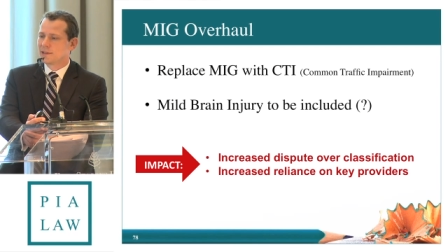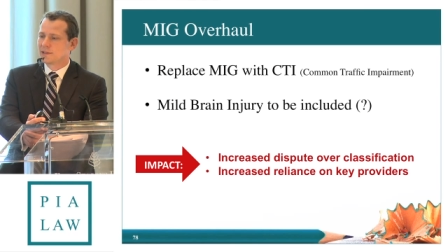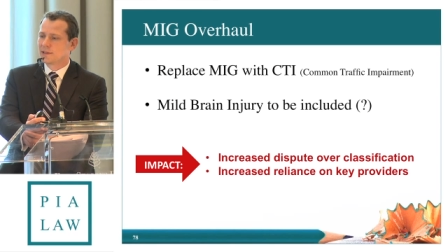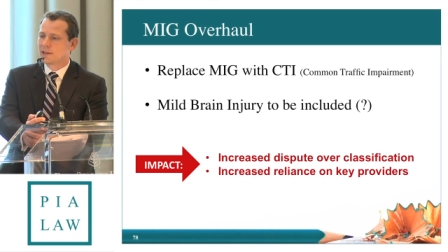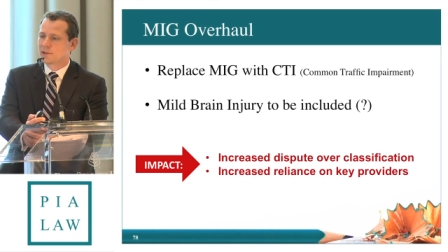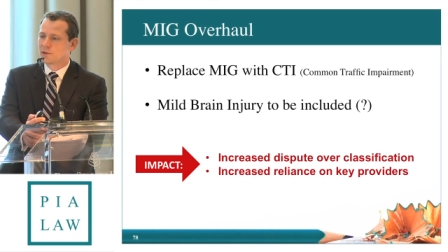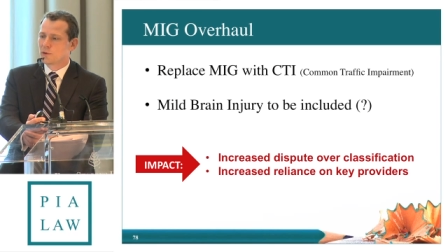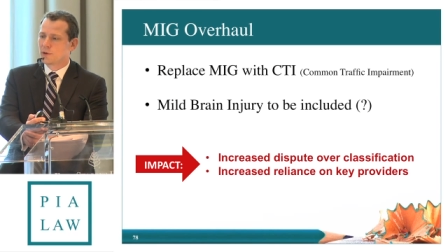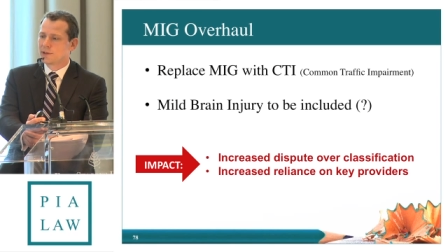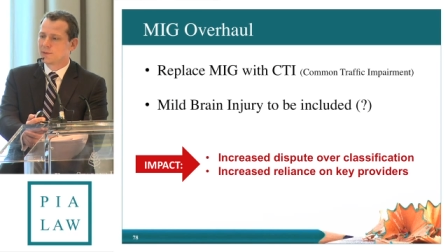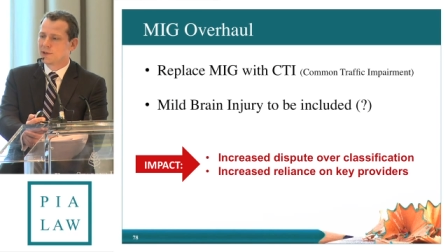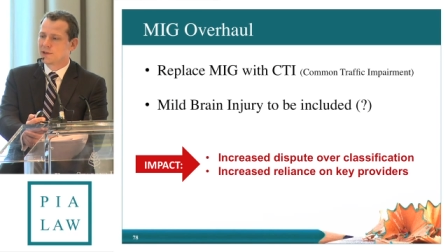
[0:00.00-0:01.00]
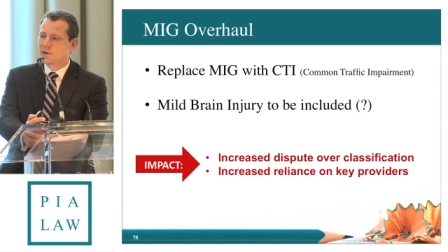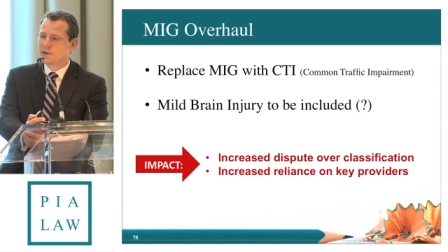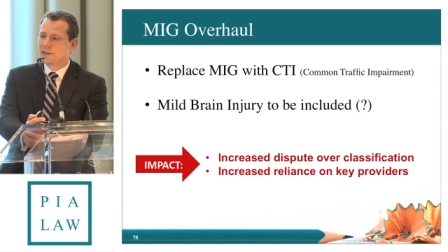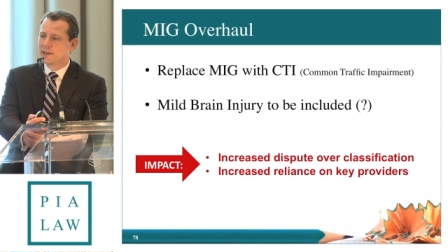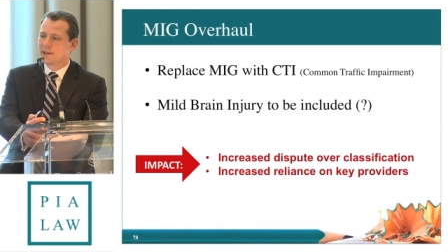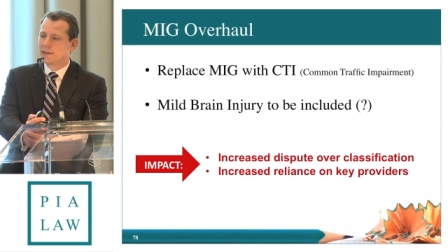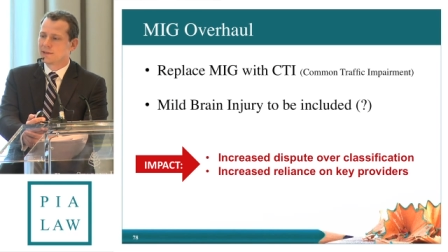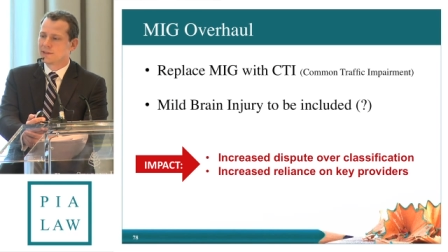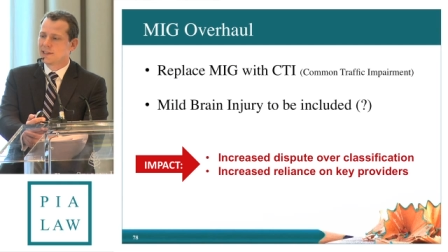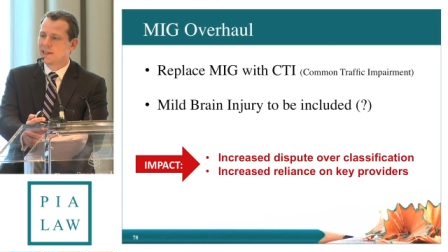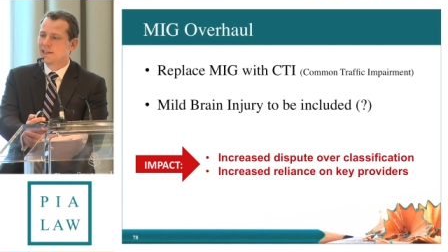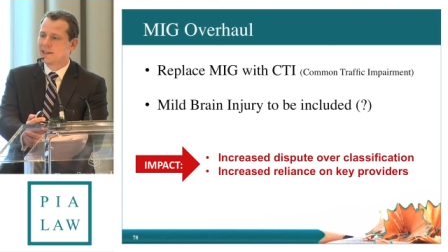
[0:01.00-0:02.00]
it's going to be called the
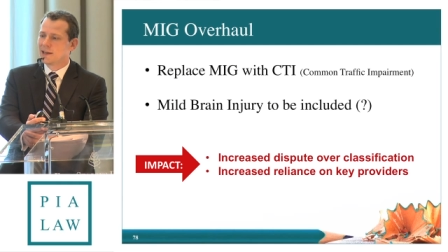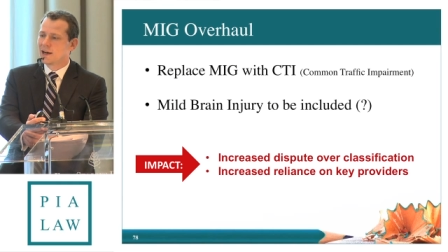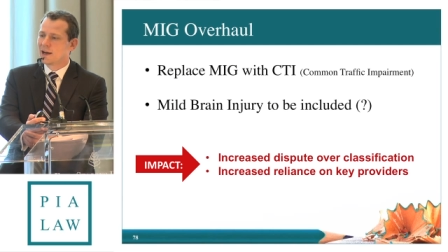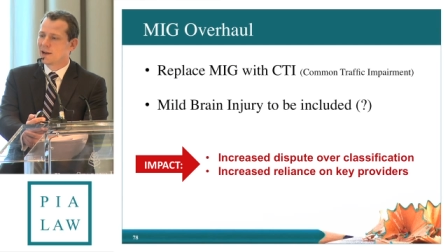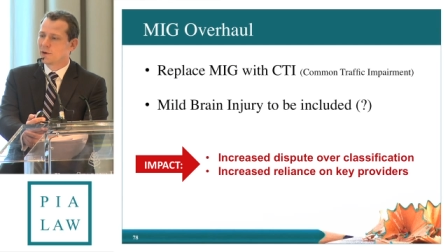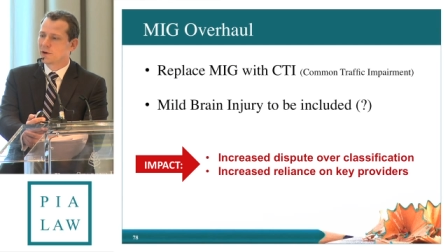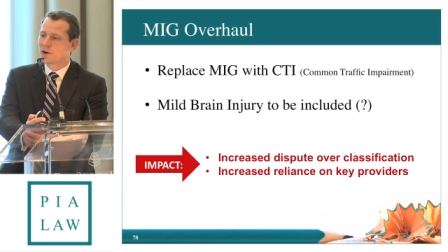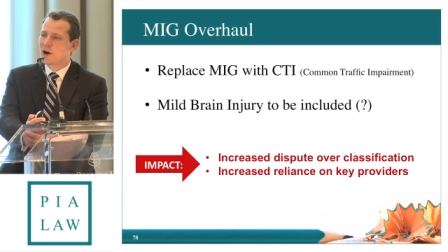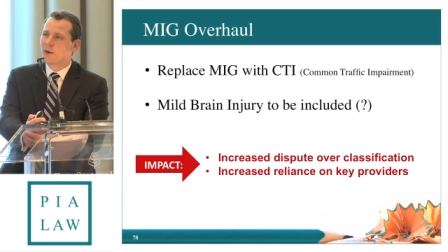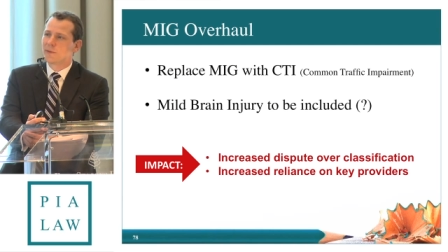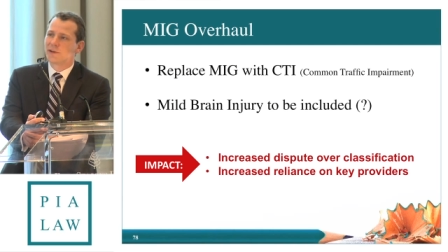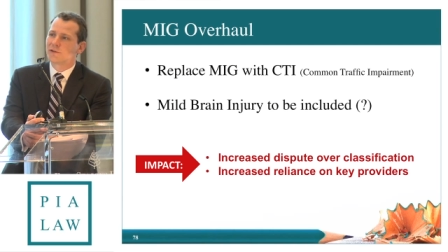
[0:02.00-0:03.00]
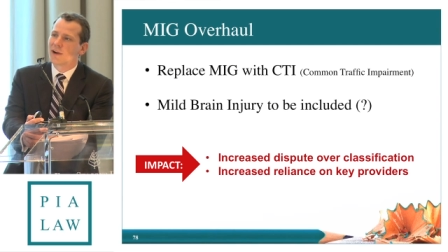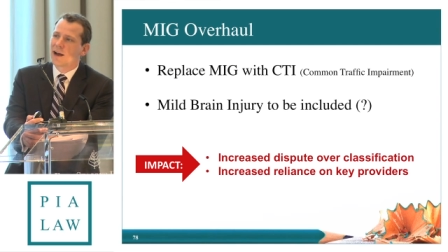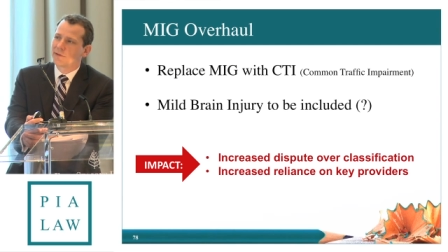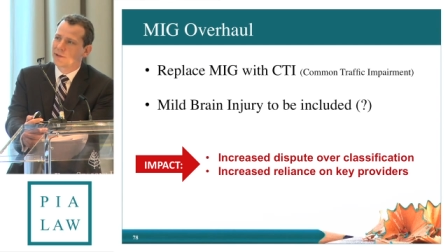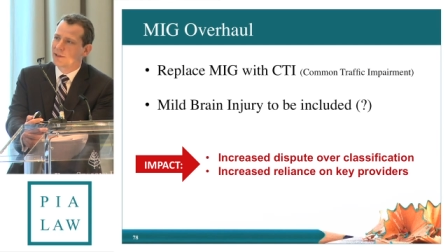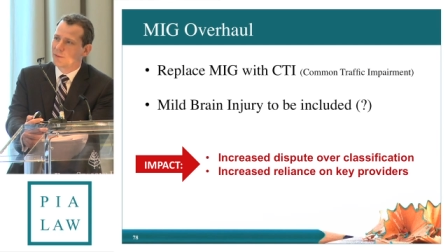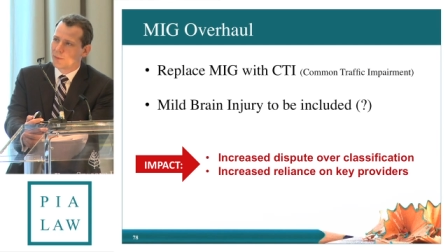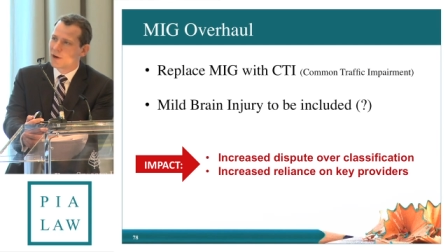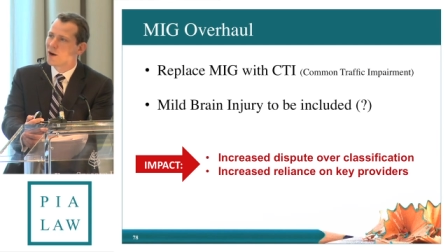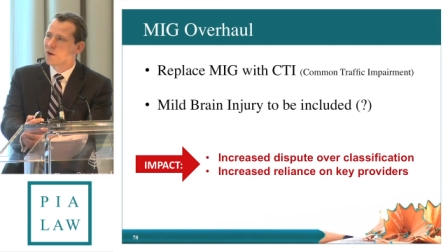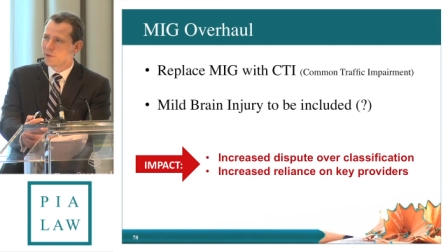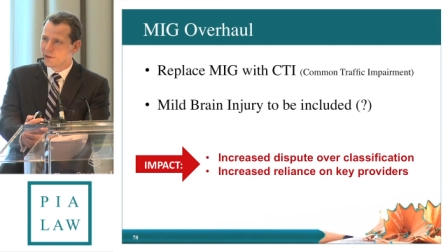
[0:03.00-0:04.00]
CTI, or Common Traffic
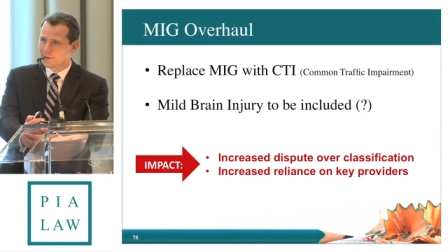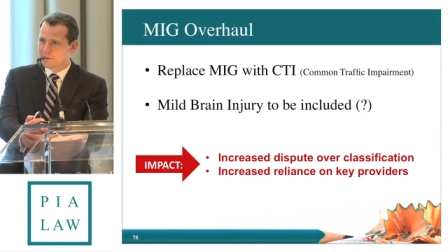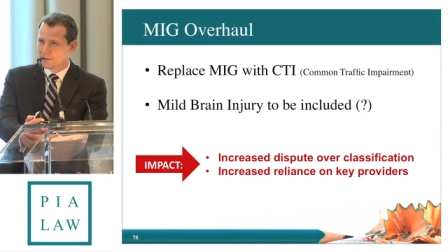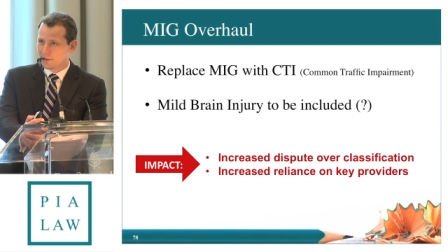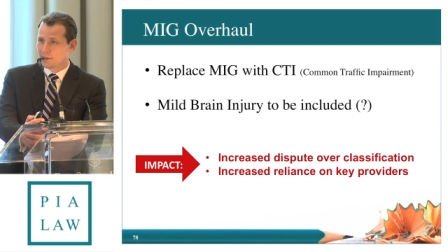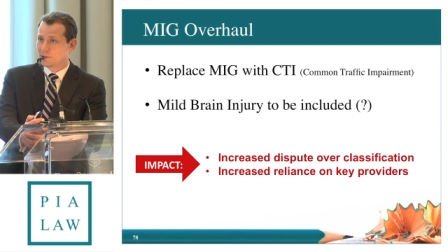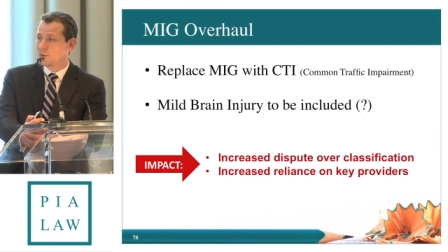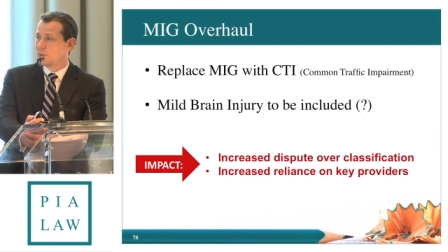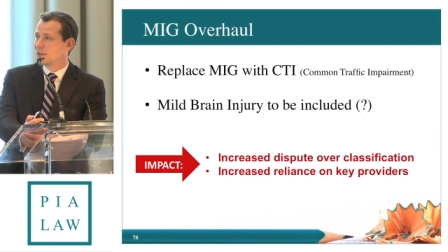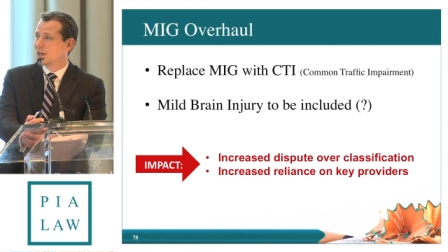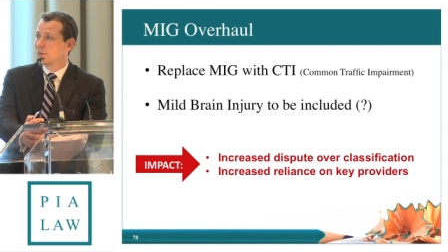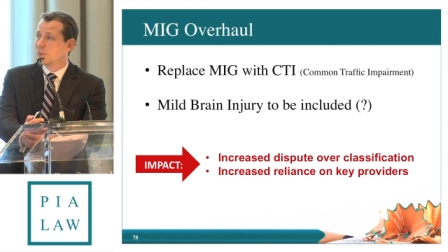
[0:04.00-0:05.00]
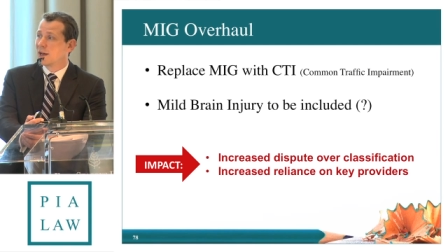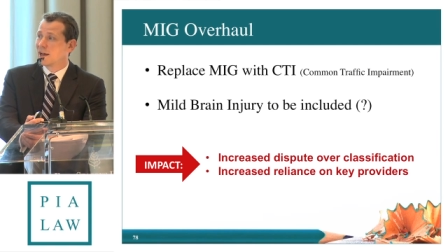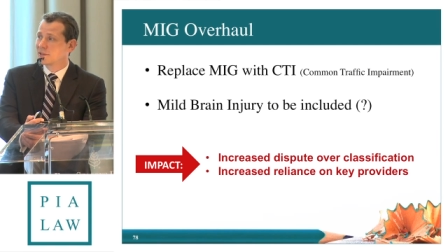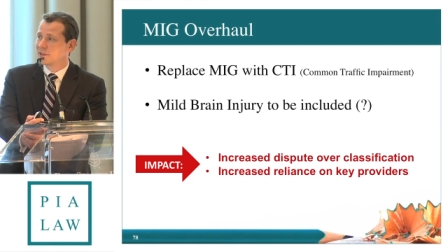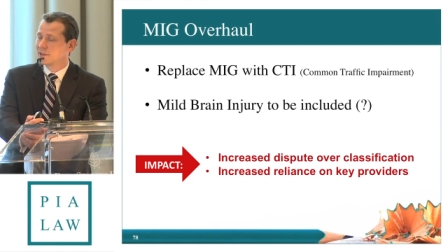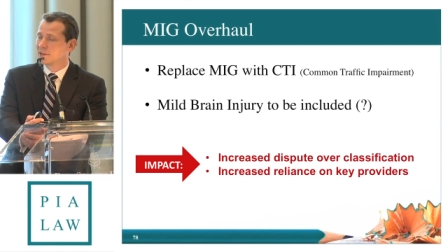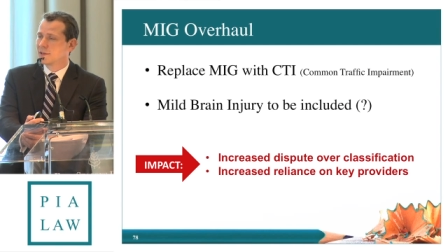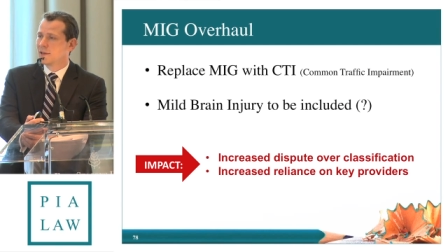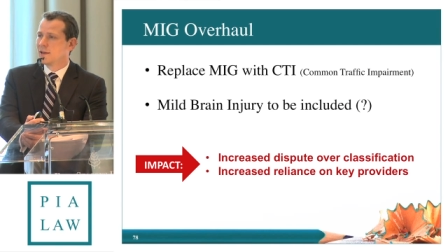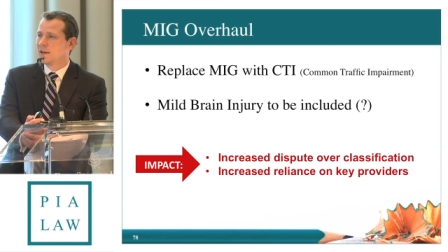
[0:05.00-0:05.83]
Impairment, assuming that it passes.